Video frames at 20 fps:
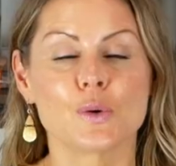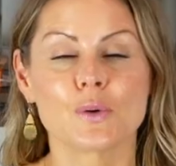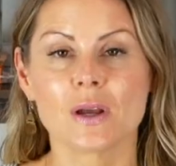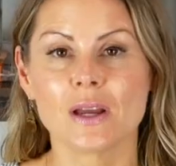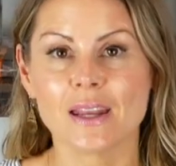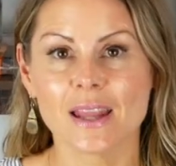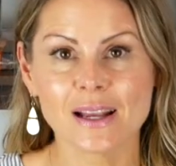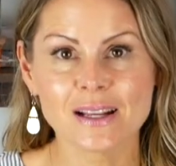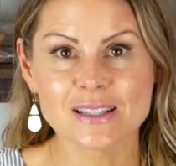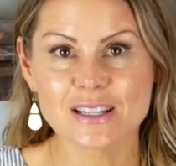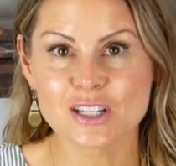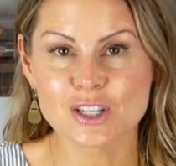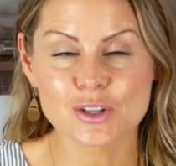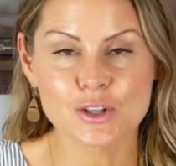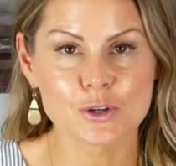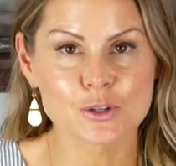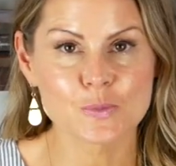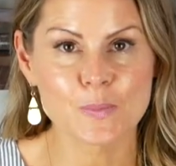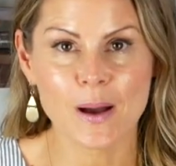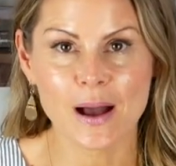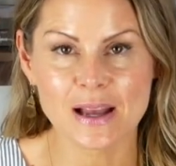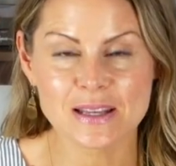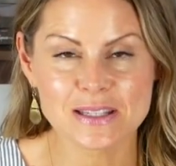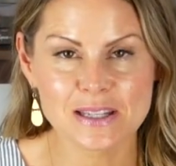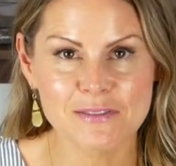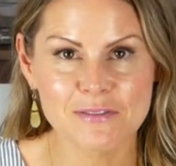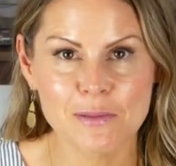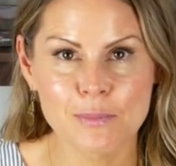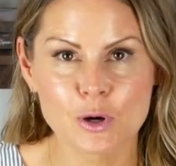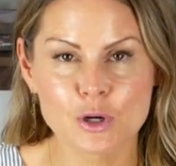connecting to those
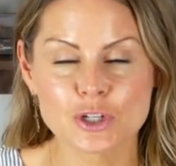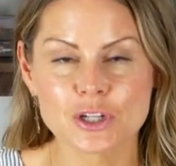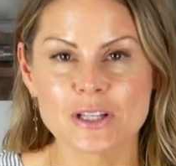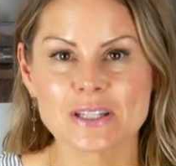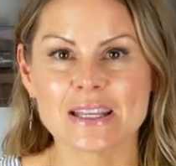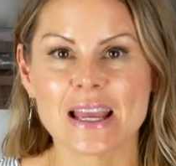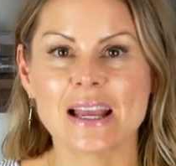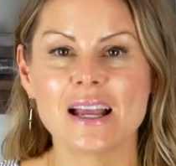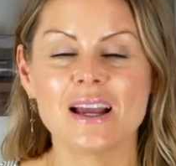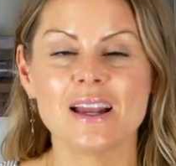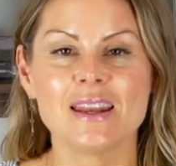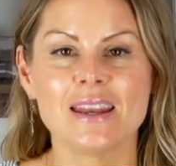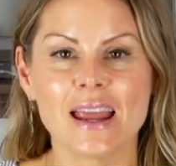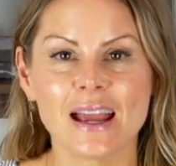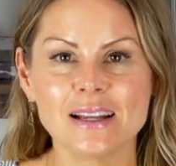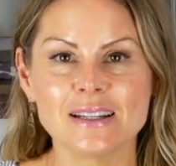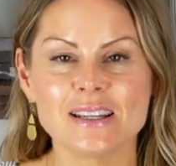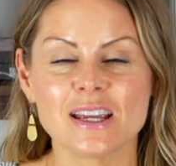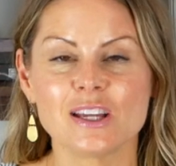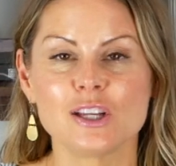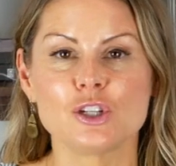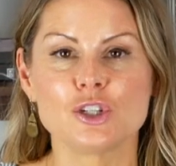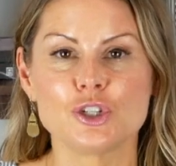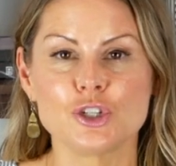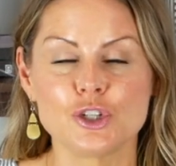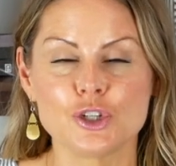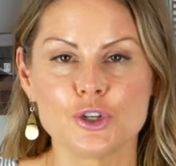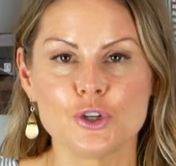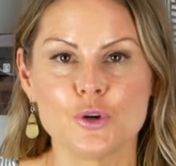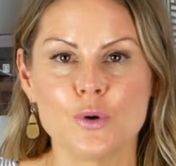positive emotions and connecting
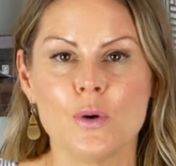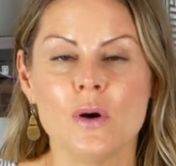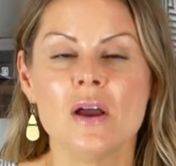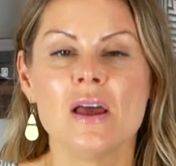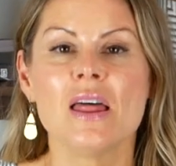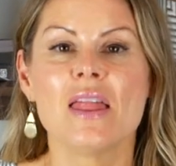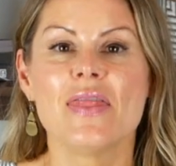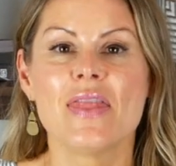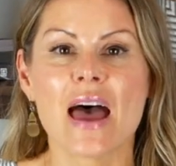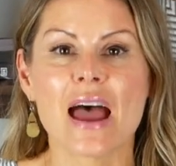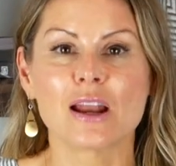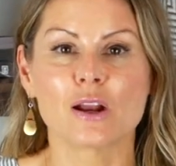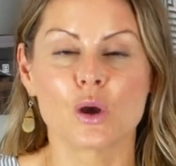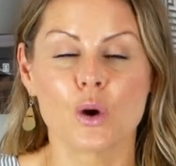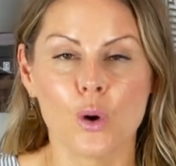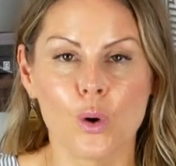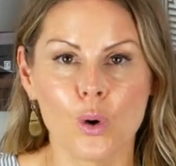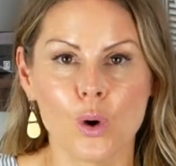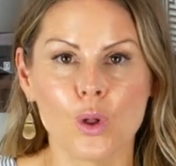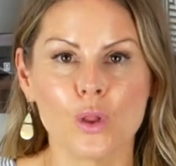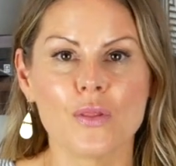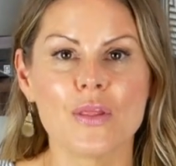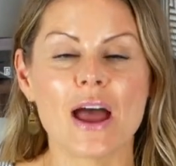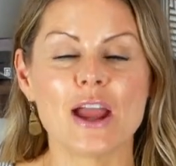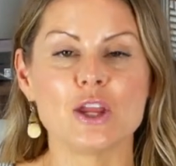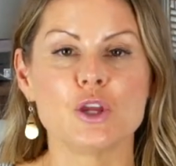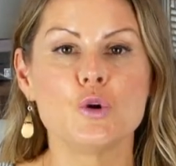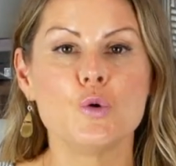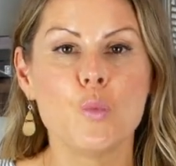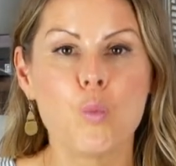to that goal
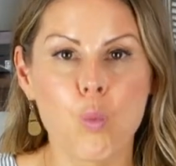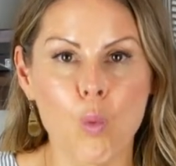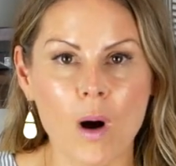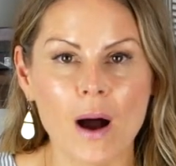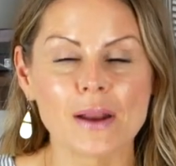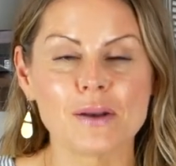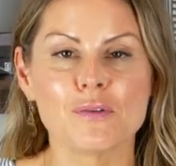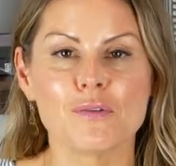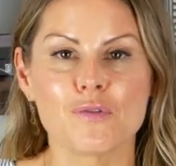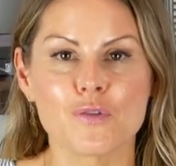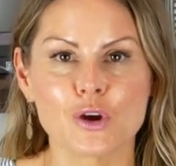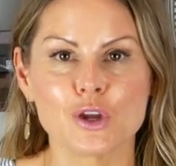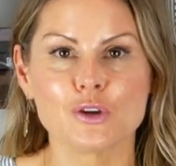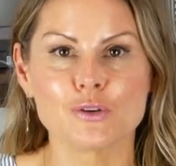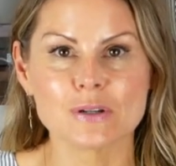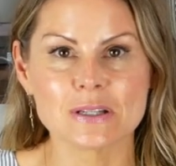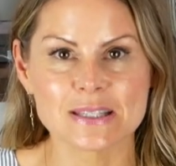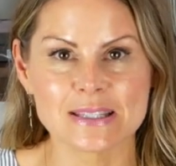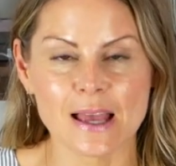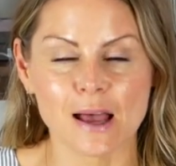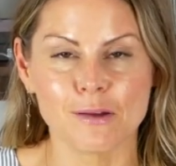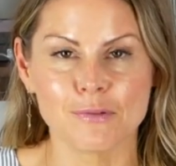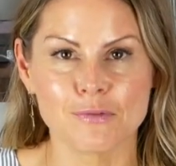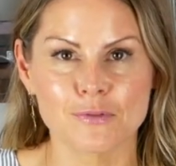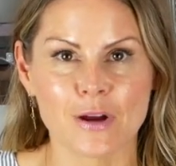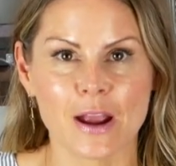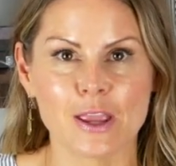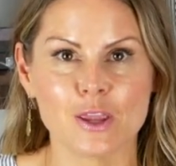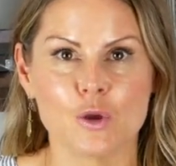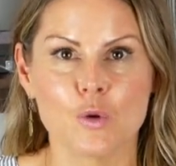that you want for yourself,
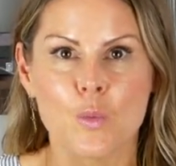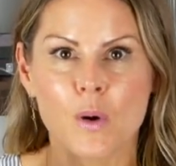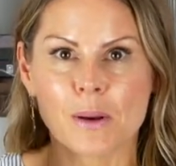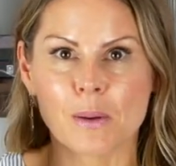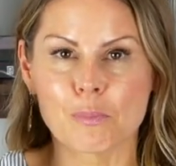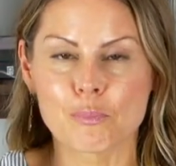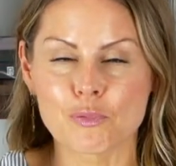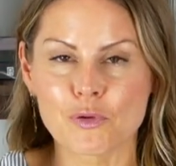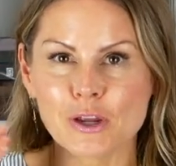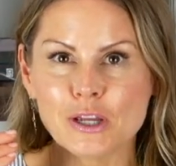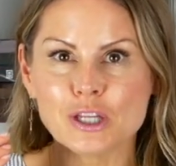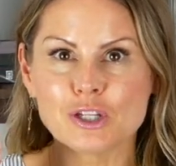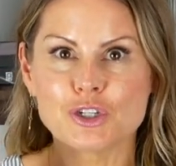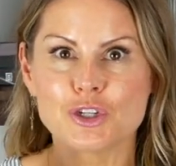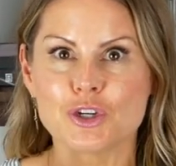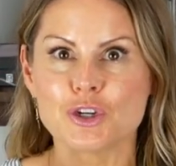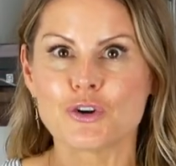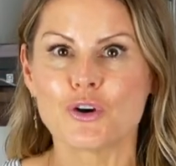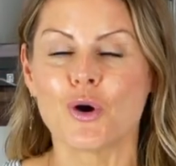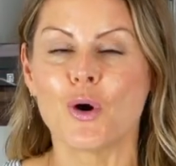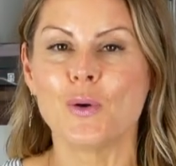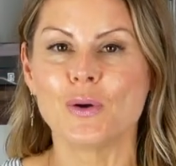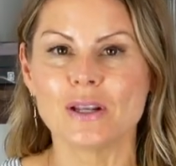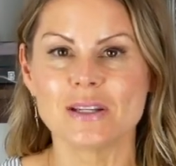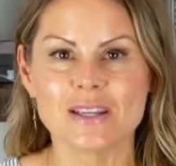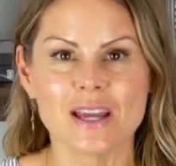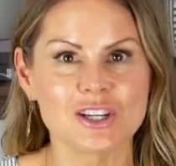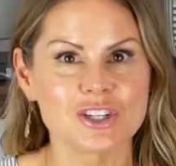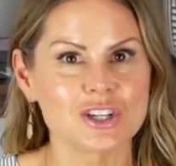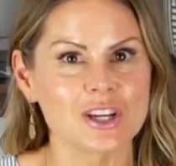right? You want to bring it to your own
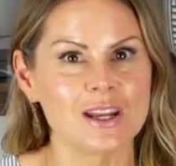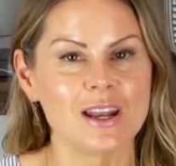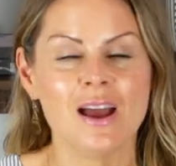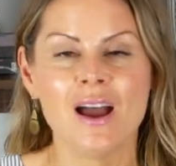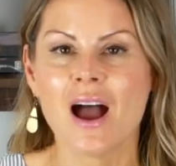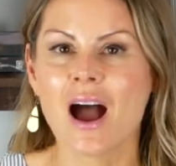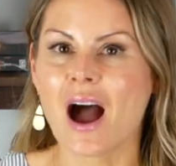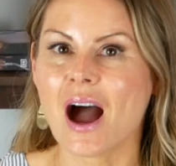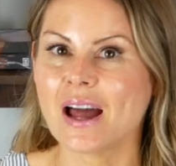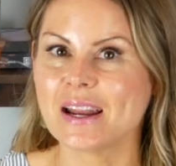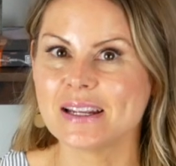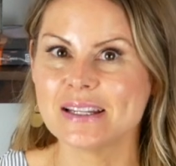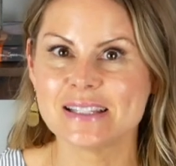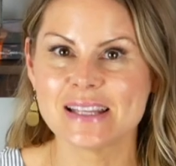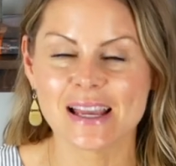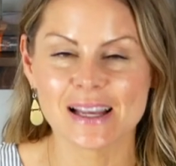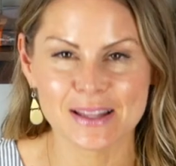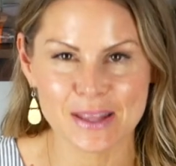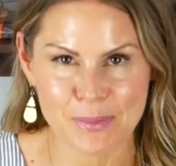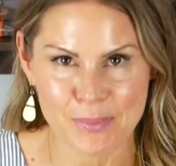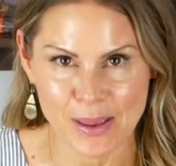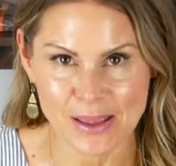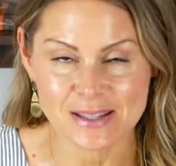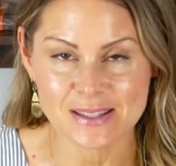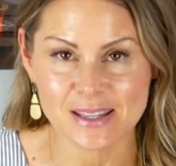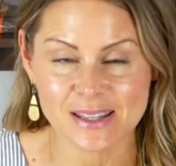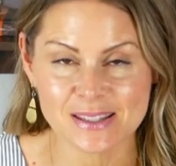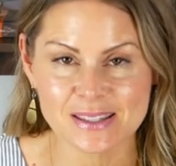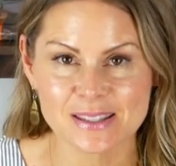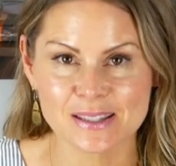attention on a daily
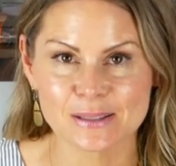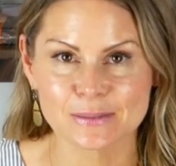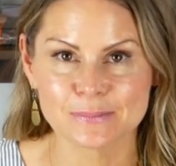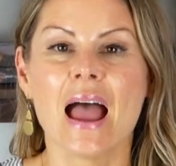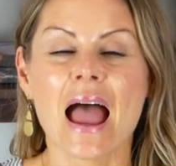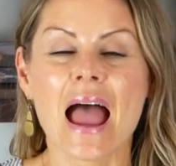basis.